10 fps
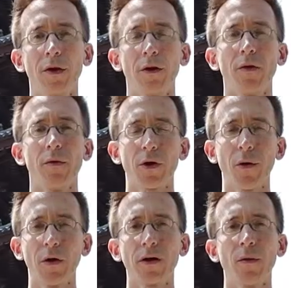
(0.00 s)
the current
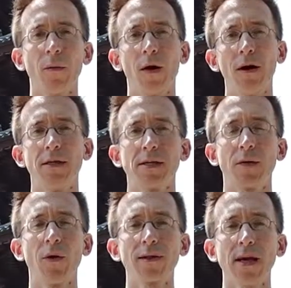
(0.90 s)
recording. Whereas
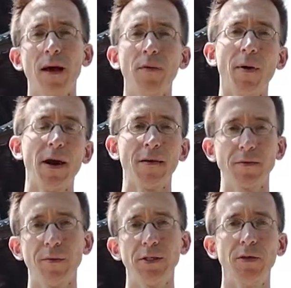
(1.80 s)
in QuickTime, you might
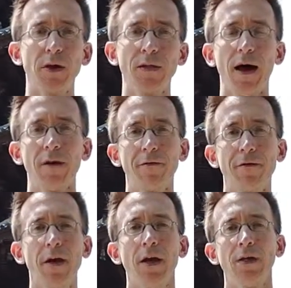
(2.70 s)
have to be doing a lot of